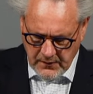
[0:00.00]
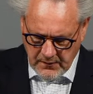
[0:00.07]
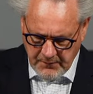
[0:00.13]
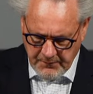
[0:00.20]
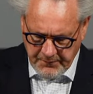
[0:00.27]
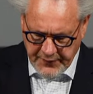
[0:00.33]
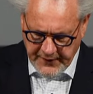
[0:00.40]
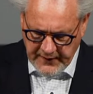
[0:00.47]

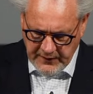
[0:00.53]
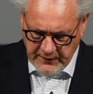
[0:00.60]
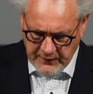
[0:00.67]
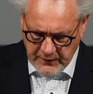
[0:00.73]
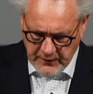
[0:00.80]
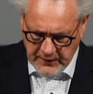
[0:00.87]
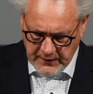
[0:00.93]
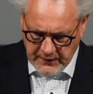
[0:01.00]
brings you
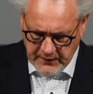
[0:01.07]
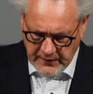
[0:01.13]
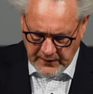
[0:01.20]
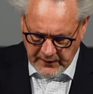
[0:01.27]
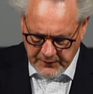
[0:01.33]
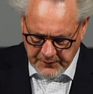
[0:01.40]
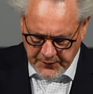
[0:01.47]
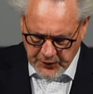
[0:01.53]
here and has
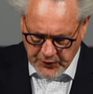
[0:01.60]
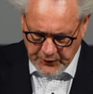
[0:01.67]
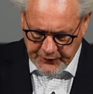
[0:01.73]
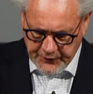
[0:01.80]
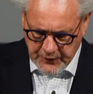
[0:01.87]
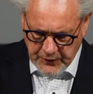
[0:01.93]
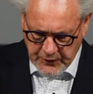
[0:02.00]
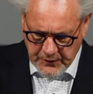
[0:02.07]
brought
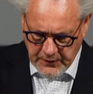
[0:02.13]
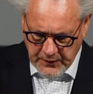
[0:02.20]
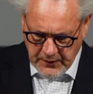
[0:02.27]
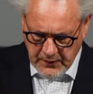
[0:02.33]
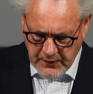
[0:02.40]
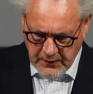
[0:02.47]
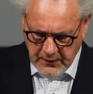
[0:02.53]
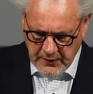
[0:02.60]
you
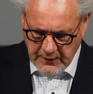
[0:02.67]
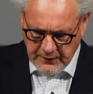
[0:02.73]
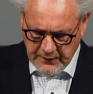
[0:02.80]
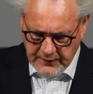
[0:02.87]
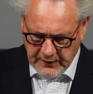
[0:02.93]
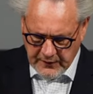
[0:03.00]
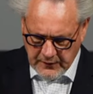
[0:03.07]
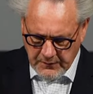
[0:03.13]

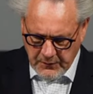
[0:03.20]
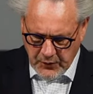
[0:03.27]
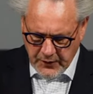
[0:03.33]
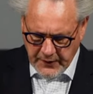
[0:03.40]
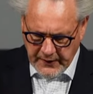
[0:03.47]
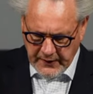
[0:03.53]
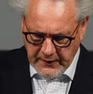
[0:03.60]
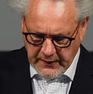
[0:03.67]
this
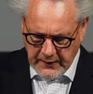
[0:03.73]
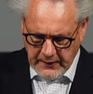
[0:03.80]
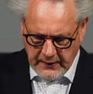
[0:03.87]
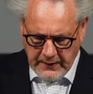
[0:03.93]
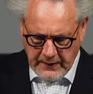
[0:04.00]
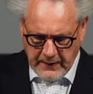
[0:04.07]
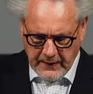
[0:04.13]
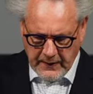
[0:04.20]
morning
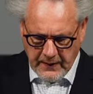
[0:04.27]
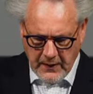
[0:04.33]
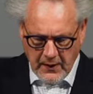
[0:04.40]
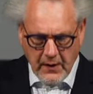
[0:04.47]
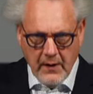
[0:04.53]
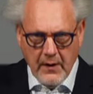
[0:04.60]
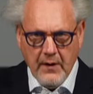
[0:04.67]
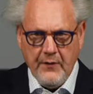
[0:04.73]
here.
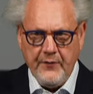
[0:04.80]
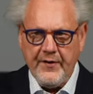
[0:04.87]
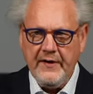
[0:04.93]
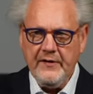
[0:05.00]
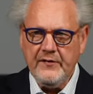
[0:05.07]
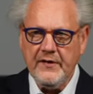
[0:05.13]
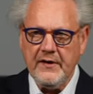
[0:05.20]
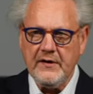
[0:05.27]

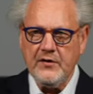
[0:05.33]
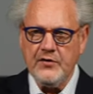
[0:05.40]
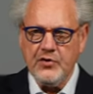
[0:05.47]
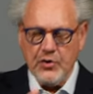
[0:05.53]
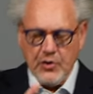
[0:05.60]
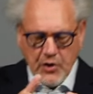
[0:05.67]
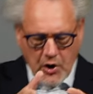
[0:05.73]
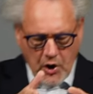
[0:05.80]
Friends, that is
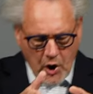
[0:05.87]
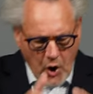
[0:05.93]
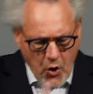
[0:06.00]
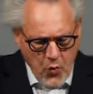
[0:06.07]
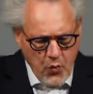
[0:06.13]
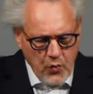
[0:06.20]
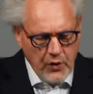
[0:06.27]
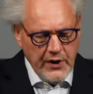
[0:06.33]
your
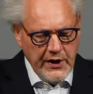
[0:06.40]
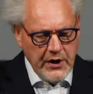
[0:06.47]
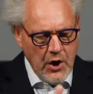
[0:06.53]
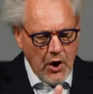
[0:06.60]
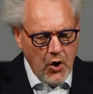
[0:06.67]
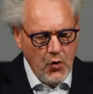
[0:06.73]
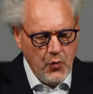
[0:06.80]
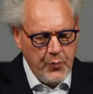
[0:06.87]
only
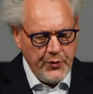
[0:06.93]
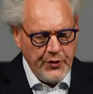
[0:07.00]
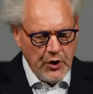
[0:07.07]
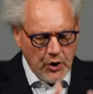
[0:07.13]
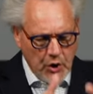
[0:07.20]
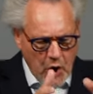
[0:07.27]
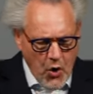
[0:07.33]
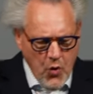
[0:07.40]
hope, your
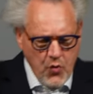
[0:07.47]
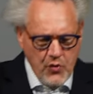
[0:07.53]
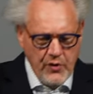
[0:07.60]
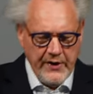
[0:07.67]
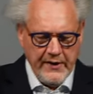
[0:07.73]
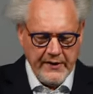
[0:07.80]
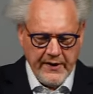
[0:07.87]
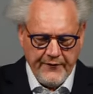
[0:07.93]
only
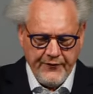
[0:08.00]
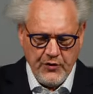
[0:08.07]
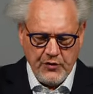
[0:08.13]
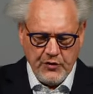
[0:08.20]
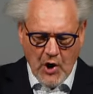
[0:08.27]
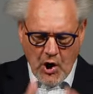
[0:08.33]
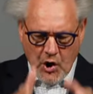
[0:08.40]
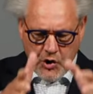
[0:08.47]
refuge,
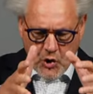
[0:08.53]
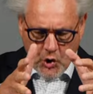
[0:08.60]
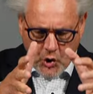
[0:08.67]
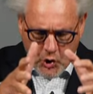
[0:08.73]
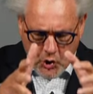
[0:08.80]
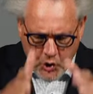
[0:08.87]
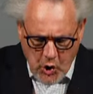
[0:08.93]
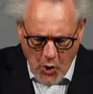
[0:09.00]
your
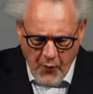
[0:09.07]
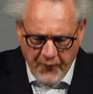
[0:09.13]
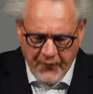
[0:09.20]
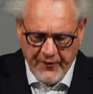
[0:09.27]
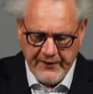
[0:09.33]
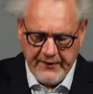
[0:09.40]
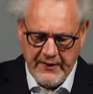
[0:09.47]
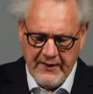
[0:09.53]

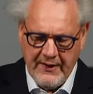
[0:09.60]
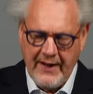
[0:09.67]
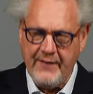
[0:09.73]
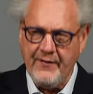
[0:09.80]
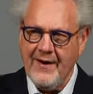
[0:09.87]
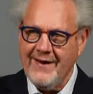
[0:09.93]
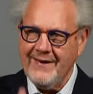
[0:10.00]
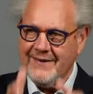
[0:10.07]
comfort in life,
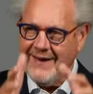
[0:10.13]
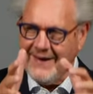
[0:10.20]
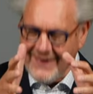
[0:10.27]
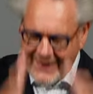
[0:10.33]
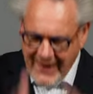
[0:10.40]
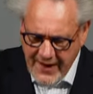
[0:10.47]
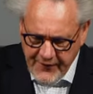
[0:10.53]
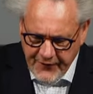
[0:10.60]
the
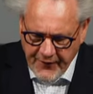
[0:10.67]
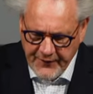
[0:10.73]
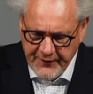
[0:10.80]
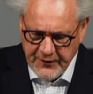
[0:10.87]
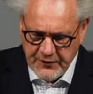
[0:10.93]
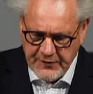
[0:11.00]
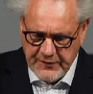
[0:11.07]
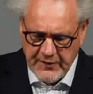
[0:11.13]
life of your
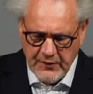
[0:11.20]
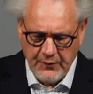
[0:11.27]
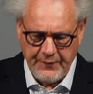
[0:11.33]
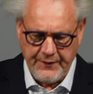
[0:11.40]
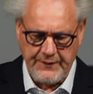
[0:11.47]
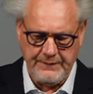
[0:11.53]
children.